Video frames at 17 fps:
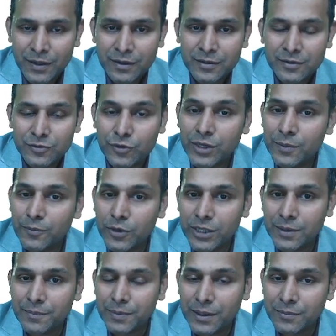Sodium
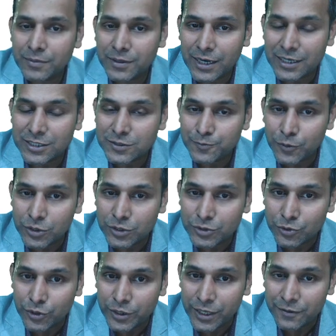potassium pump
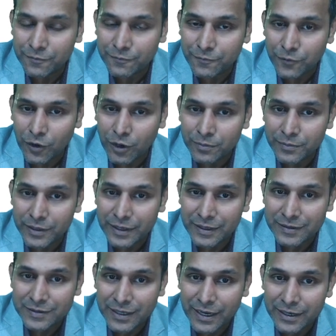transports sodium from
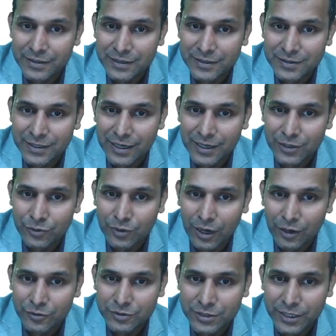inside the cell to
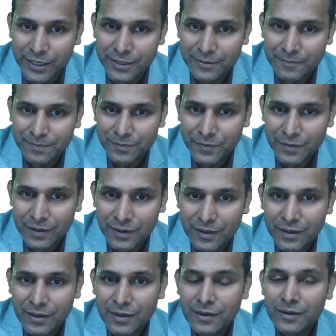outside,
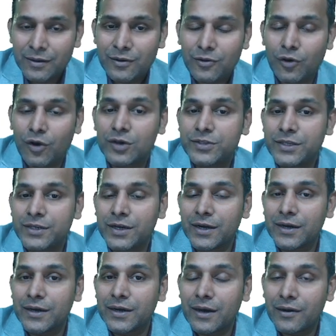causing
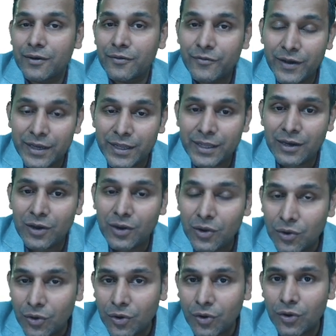a very
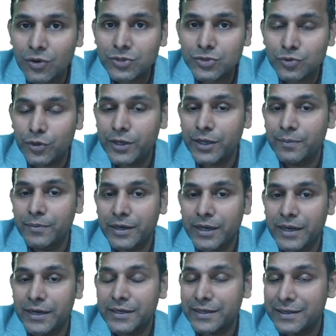low sodium
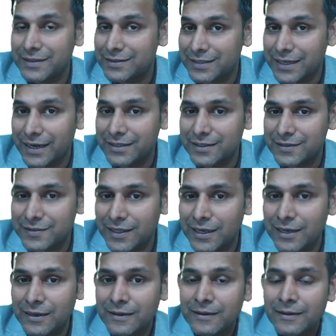gradient inside the cell.